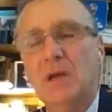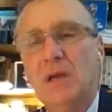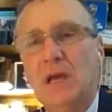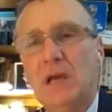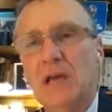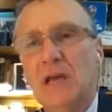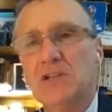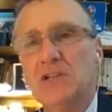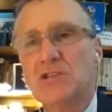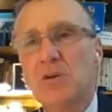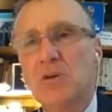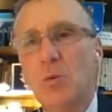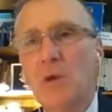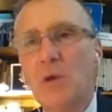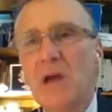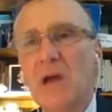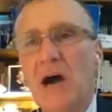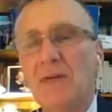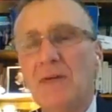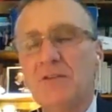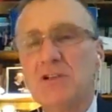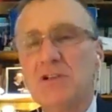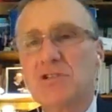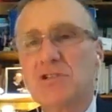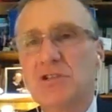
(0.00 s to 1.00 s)
And so we
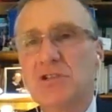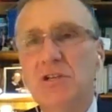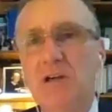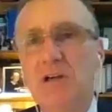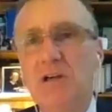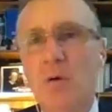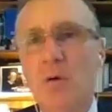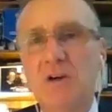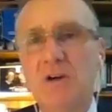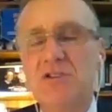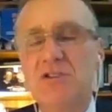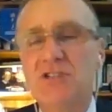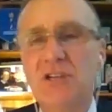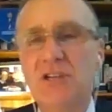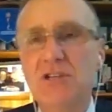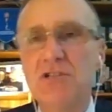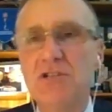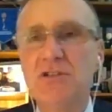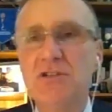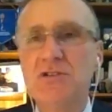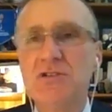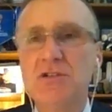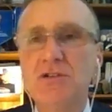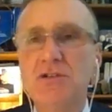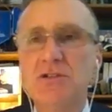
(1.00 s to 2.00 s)
obviously know our
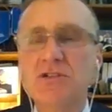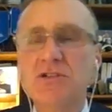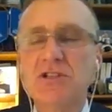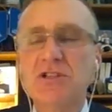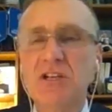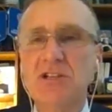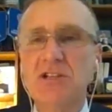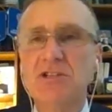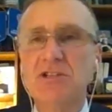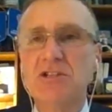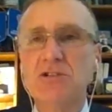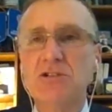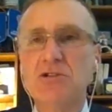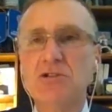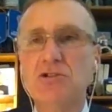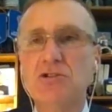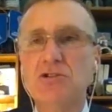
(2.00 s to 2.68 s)
citizens